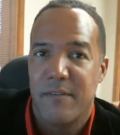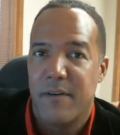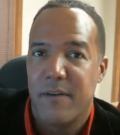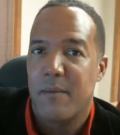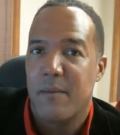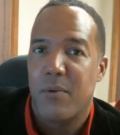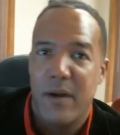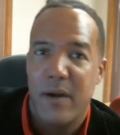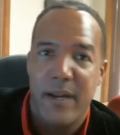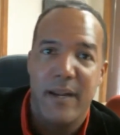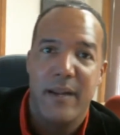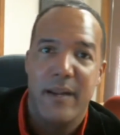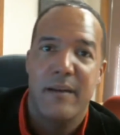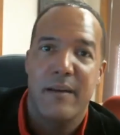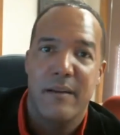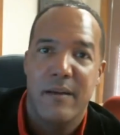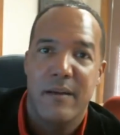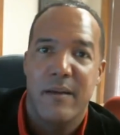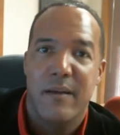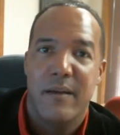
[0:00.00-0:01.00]
of our
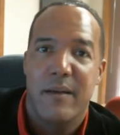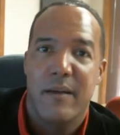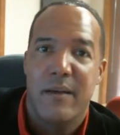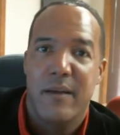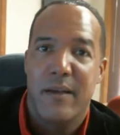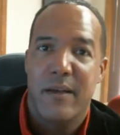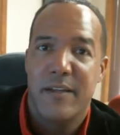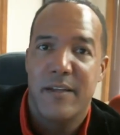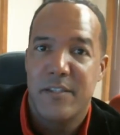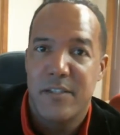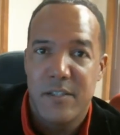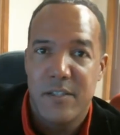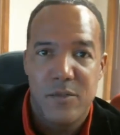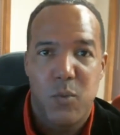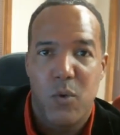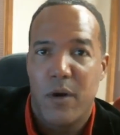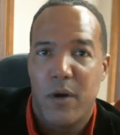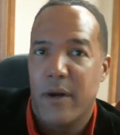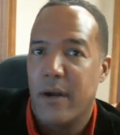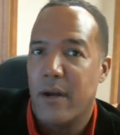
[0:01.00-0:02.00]
brain is
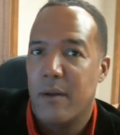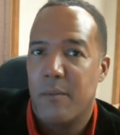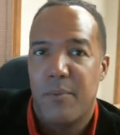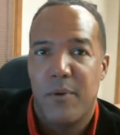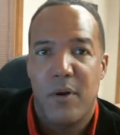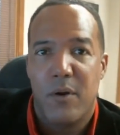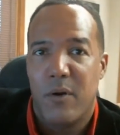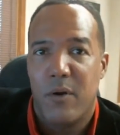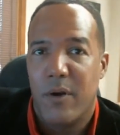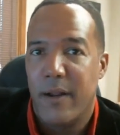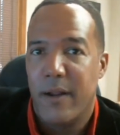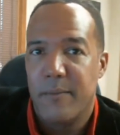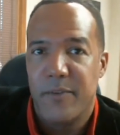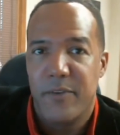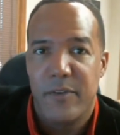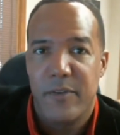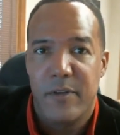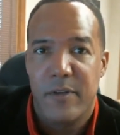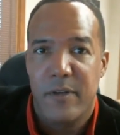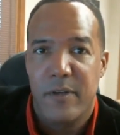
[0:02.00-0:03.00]
just working on
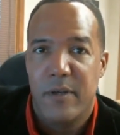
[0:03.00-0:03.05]
programs.